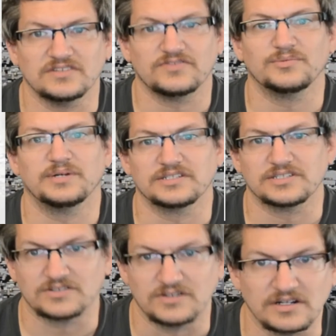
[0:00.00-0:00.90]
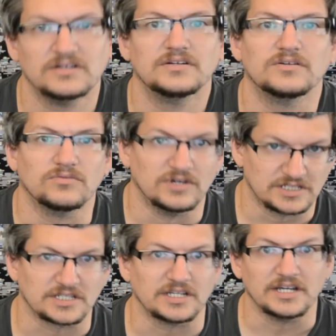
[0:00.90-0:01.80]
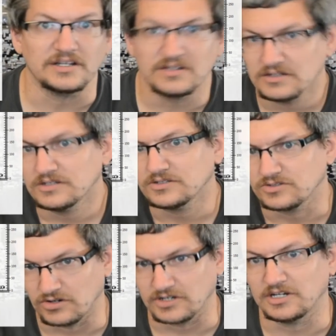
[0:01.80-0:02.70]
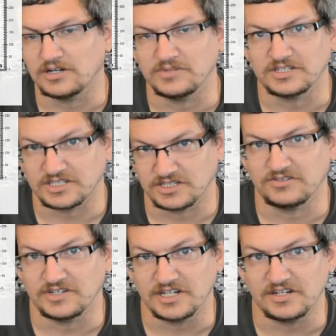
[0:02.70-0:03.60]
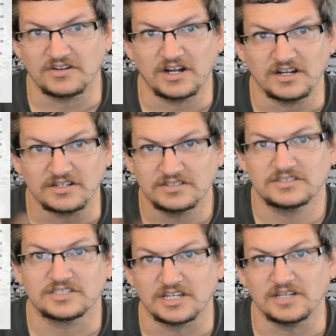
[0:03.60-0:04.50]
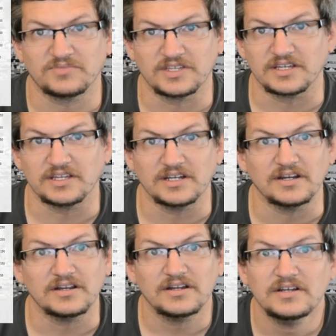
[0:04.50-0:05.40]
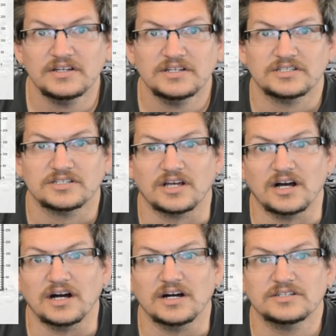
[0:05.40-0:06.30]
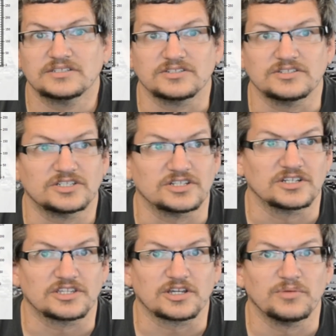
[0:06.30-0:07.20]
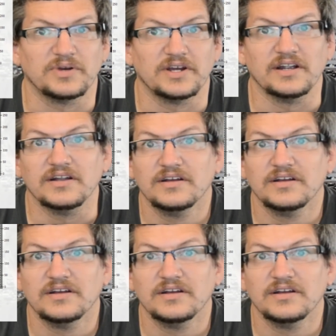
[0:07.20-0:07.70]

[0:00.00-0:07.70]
foot-pounds of torque. Once again, torque numbers still reading wrong, same thing here, so you still get to compare,